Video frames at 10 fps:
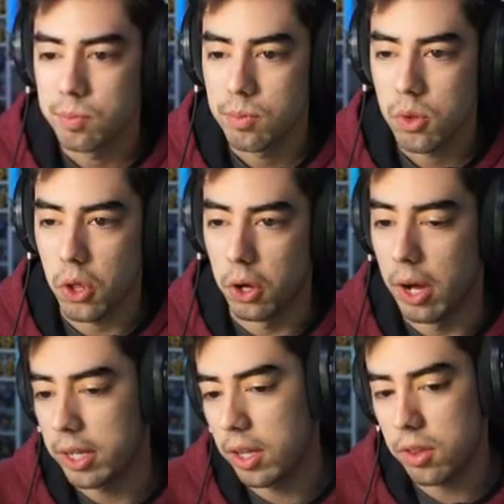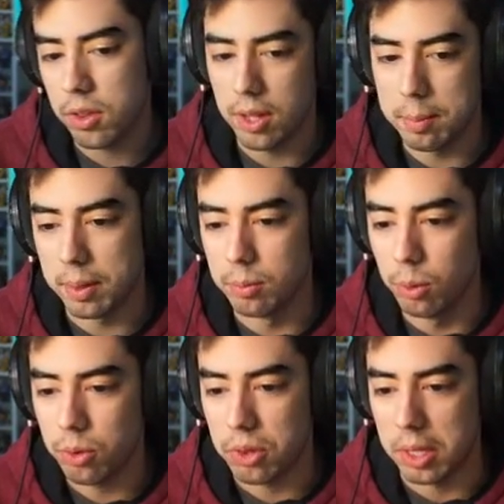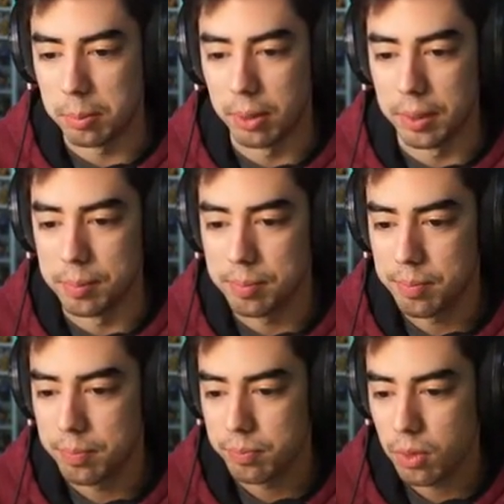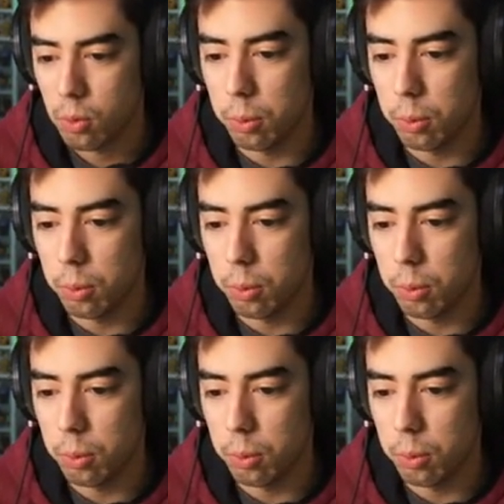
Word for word: So I guess I mean we'll see, but we'll